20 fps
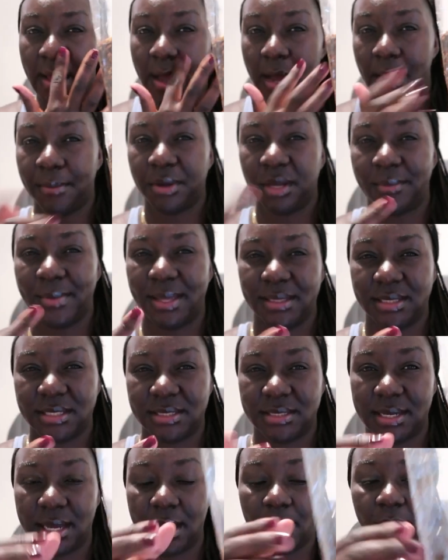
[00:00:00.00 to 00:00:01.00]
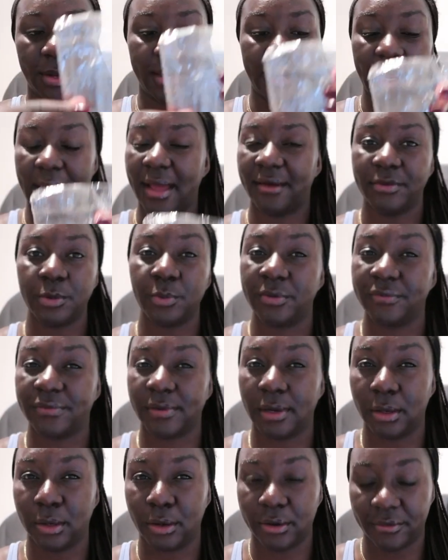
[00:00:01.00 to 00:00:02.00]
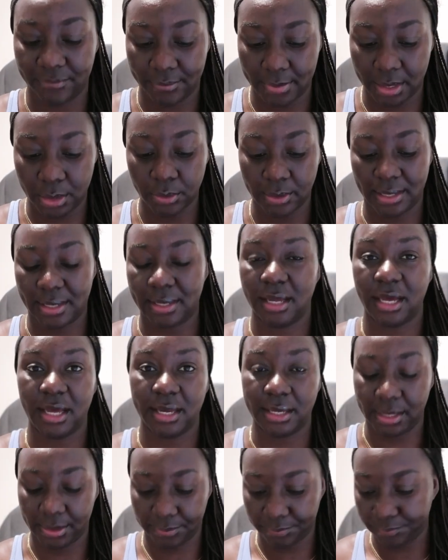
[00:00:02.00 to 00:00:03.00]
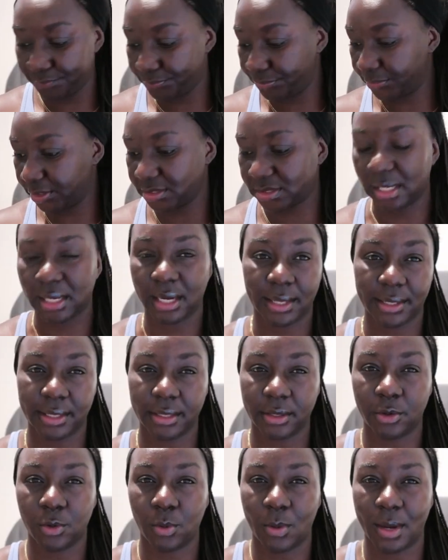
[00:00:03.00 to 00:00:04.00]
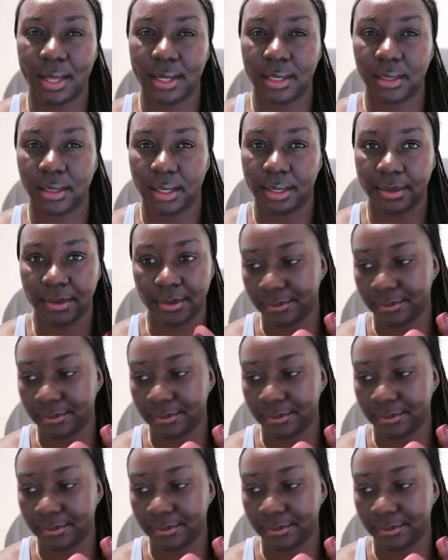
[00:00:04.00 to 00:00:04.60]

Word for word: i'm gonna make this now and i have it with a lot of milk and honey because i like it quite like